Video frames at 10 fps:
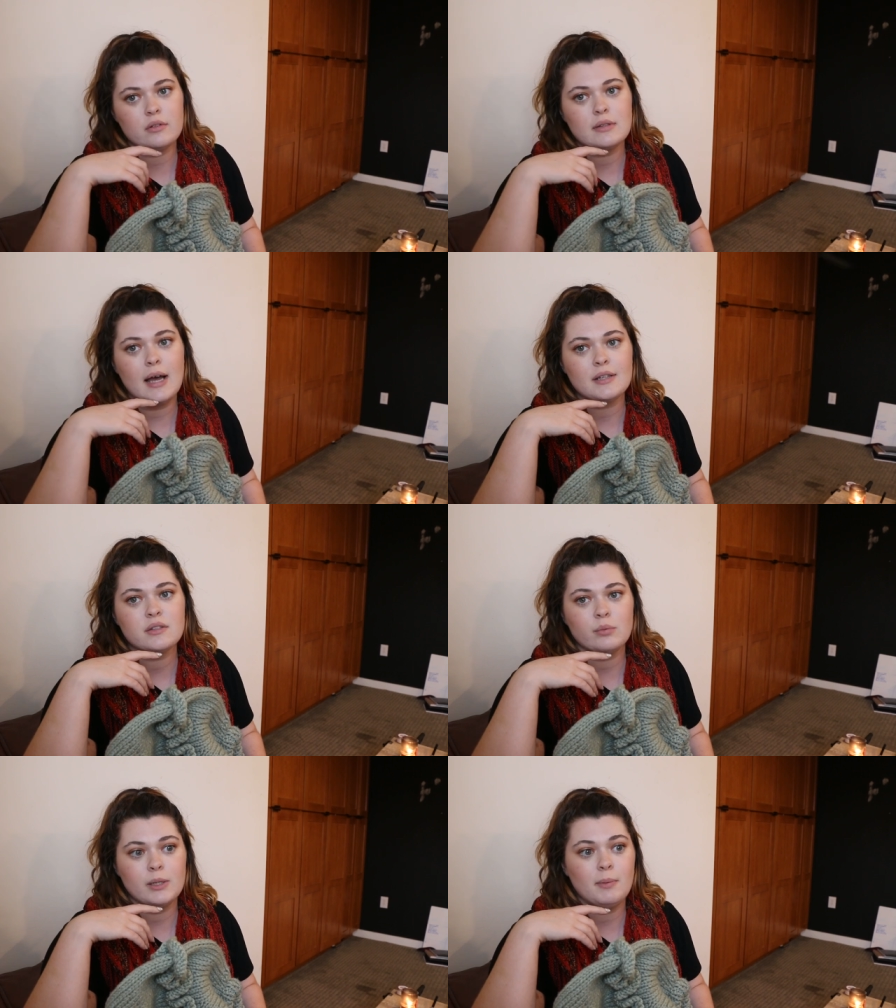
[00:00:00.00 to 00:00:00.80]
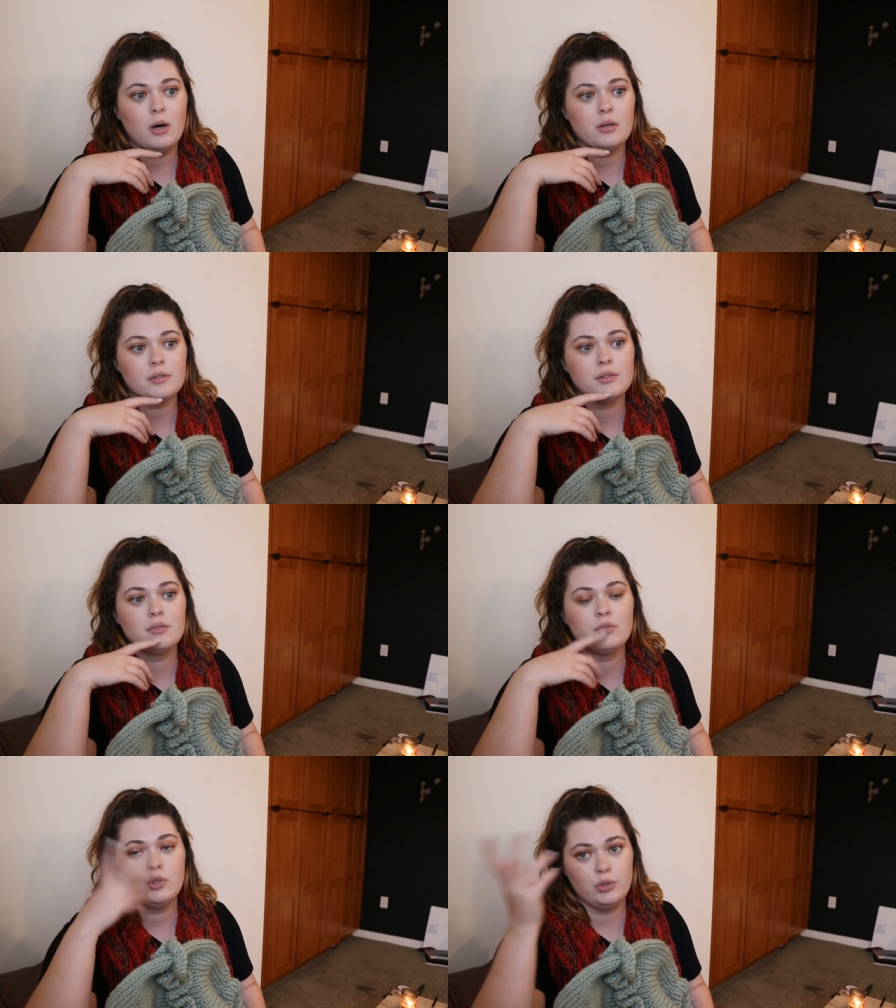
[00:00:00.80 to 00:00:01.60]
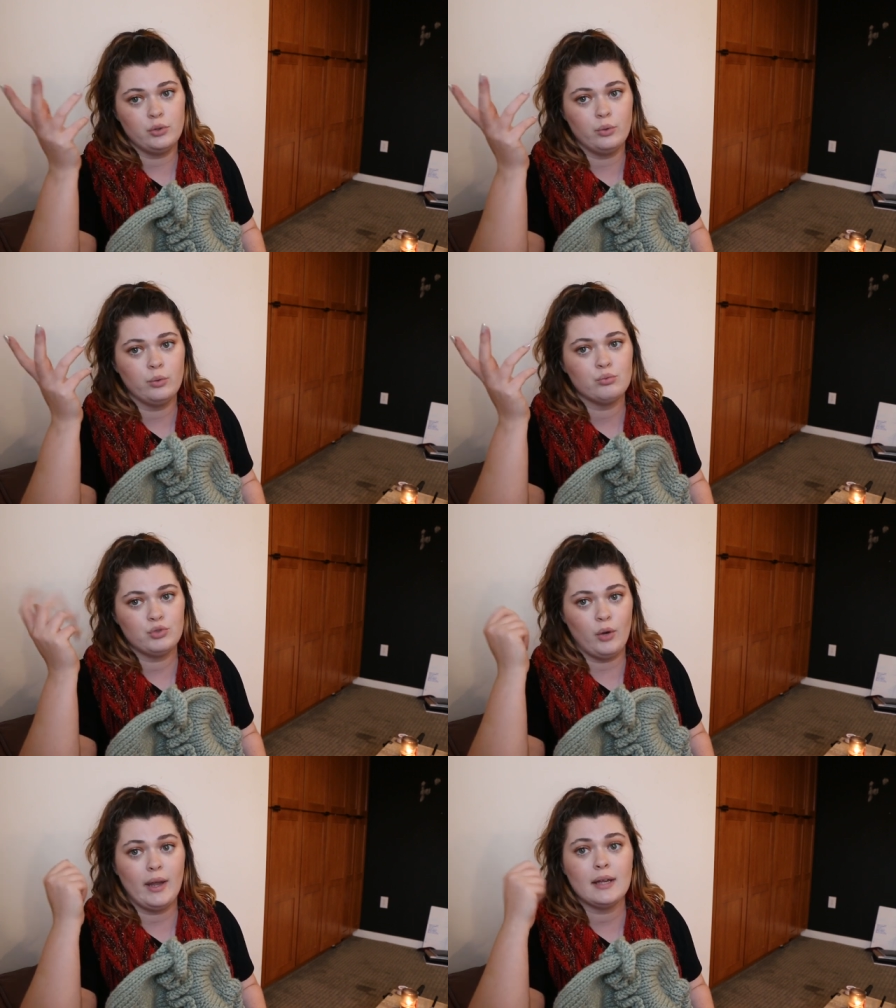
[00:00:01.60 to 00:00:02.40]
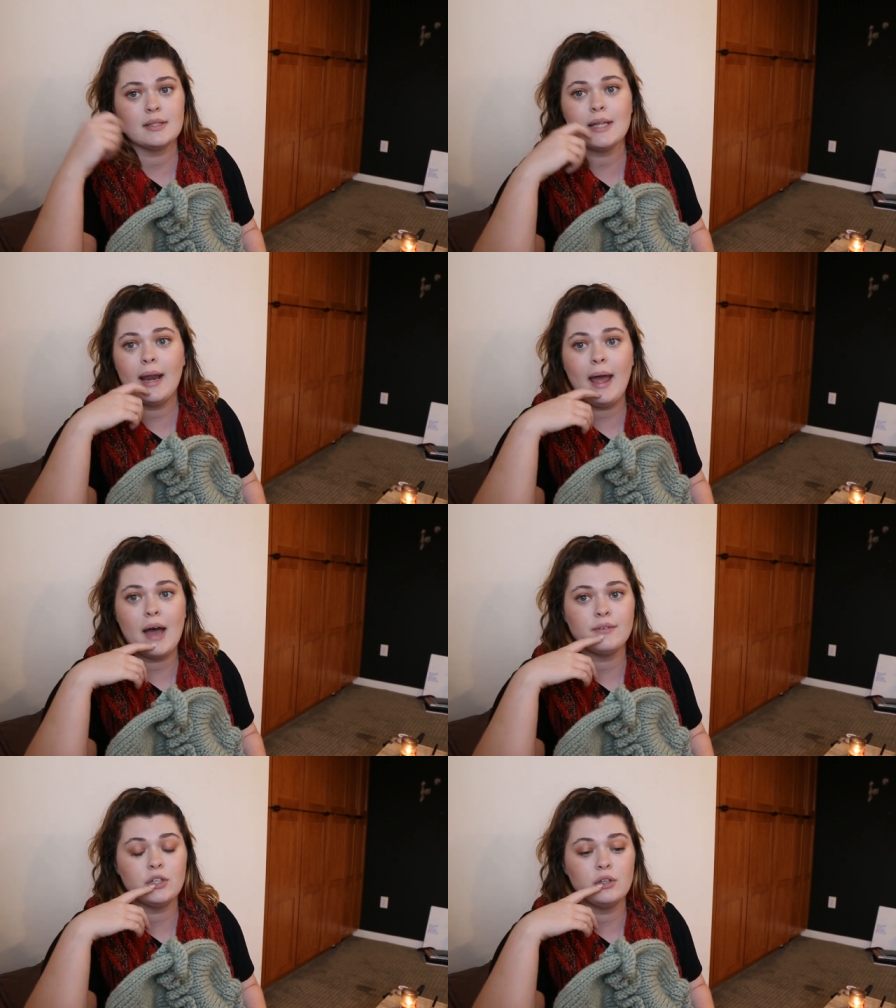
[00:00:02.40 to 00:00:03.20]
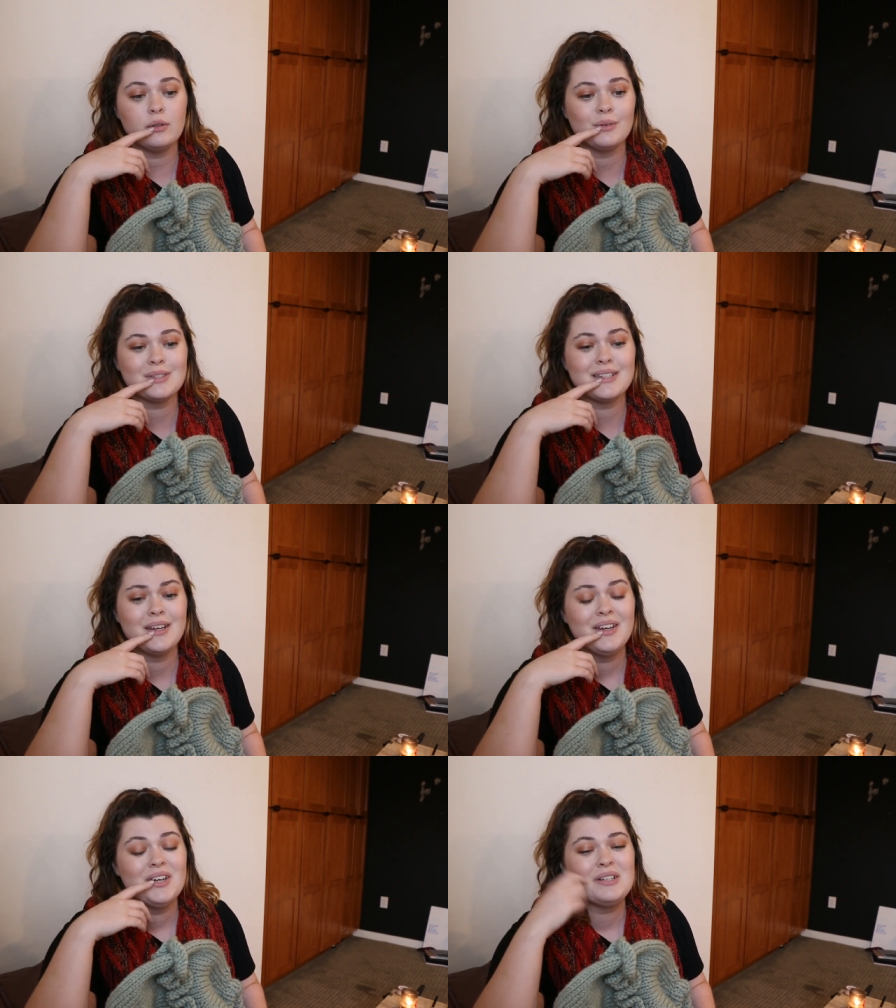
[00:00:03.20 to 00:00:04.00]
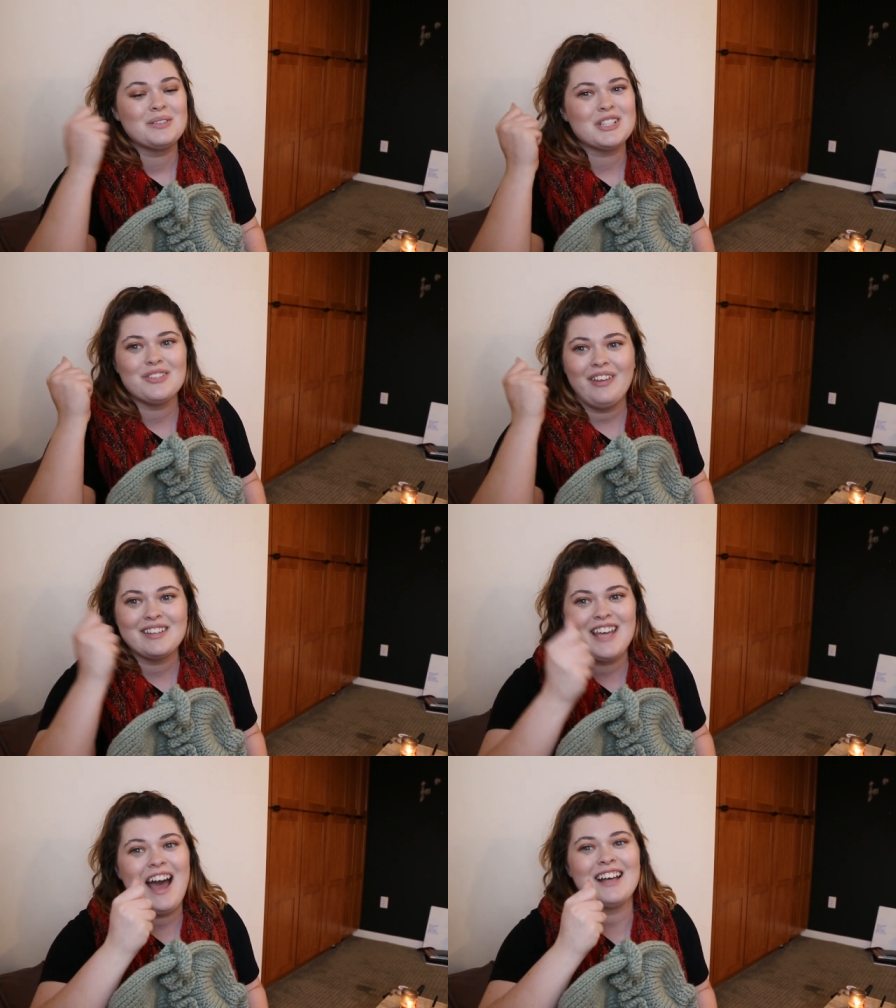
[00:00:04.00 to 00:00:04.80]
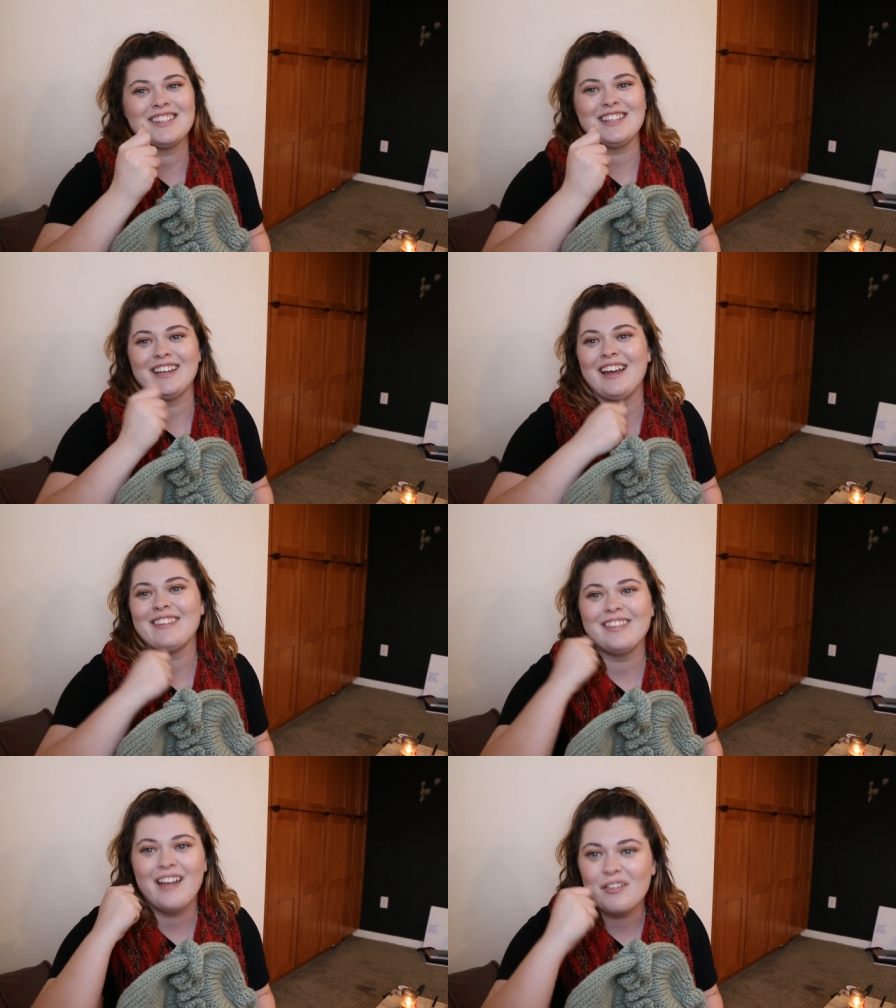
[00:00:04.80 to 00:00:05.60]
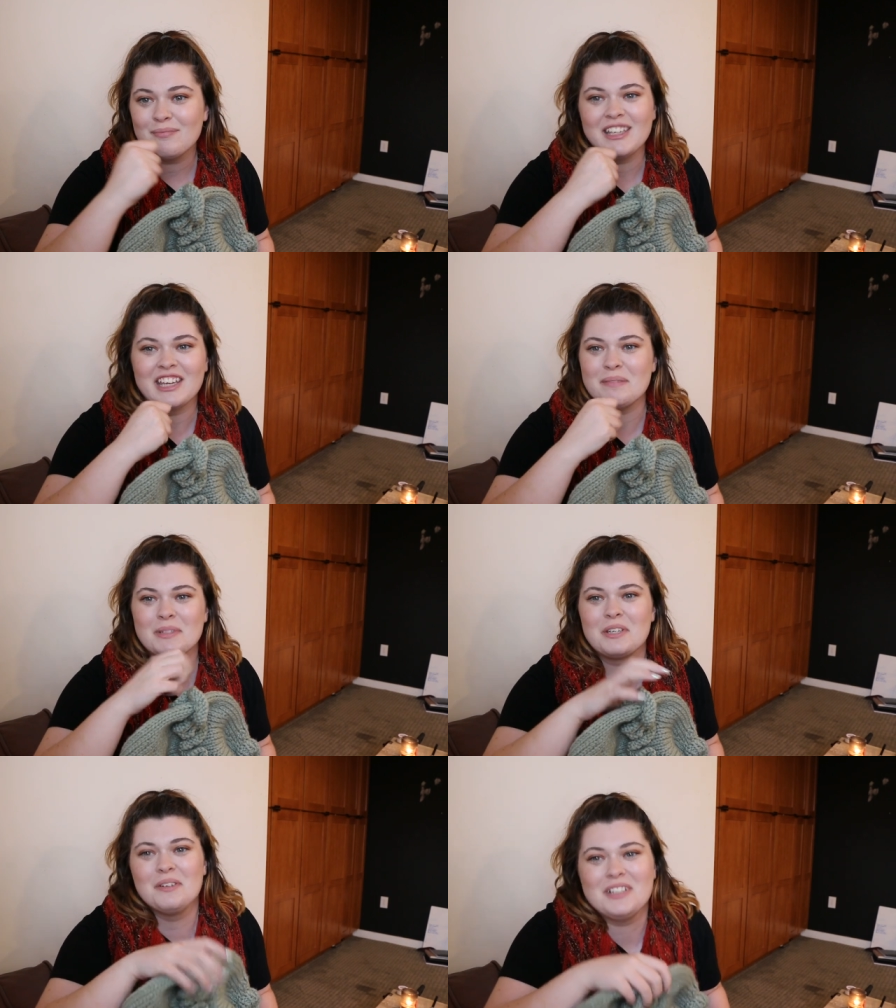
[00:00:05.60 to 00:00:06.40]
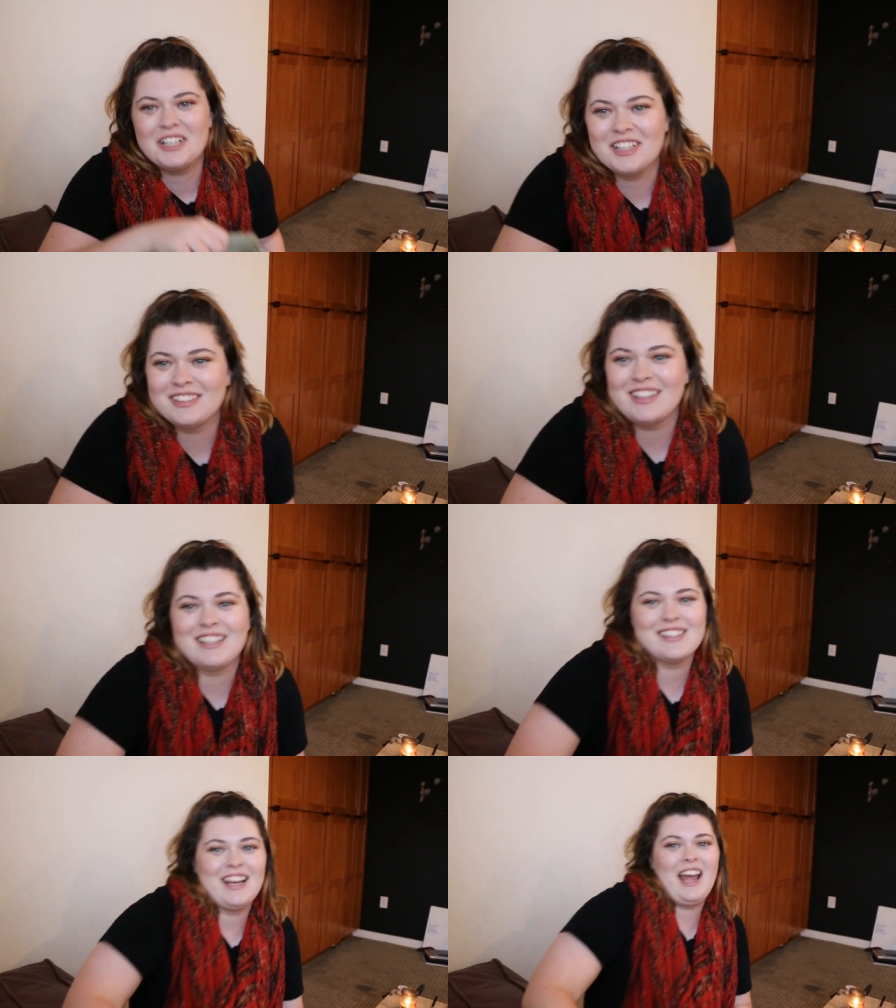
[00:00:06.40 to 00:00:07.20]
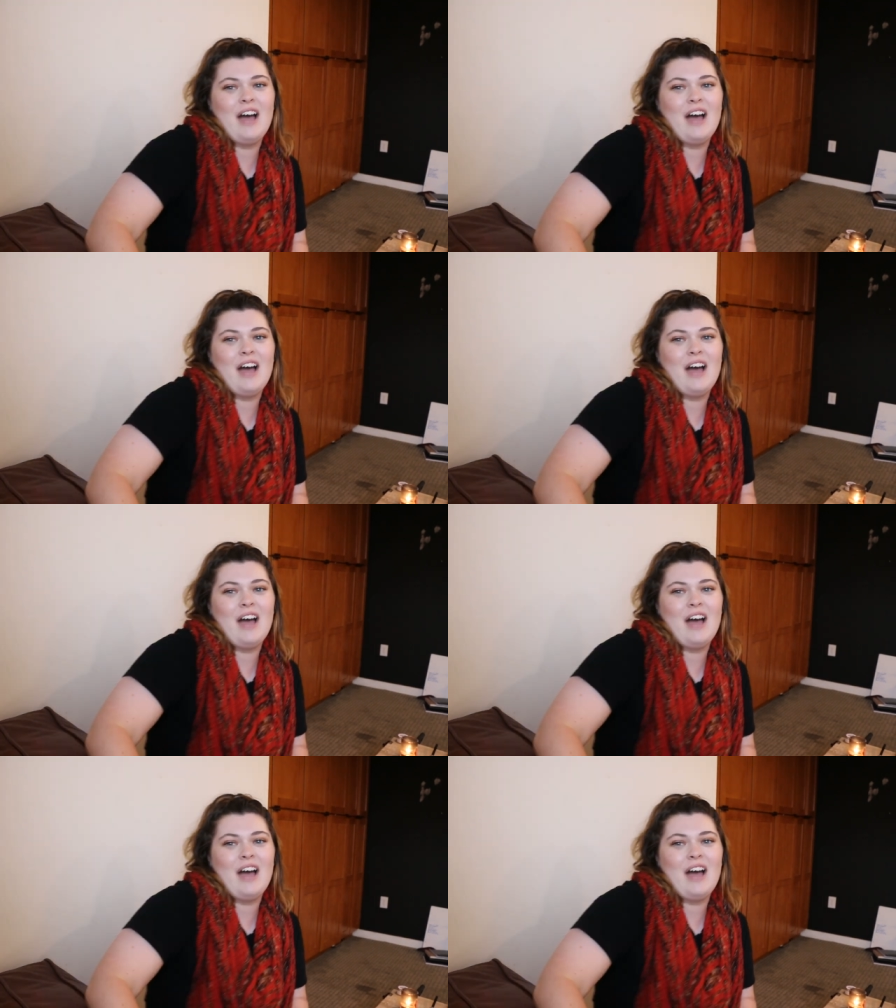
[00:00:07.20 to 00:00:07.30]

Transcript: last 3 balls to Joann's that I haven't used, which is fantastic. I love being able to return things that I